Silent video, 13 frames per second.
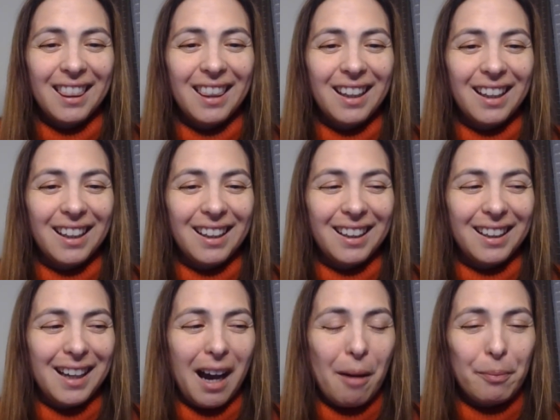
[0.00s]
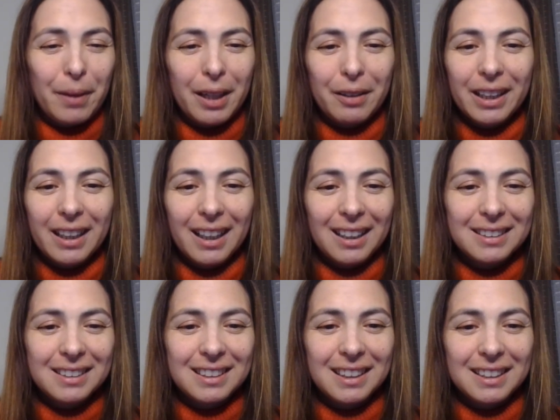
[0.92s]
the
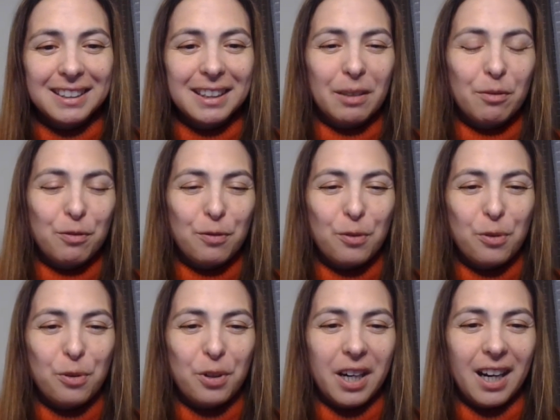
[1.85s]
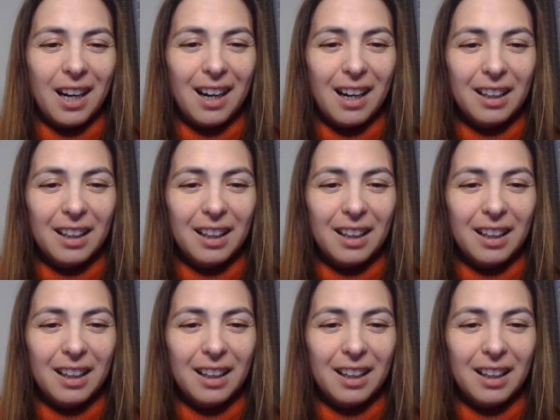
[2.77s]
American system for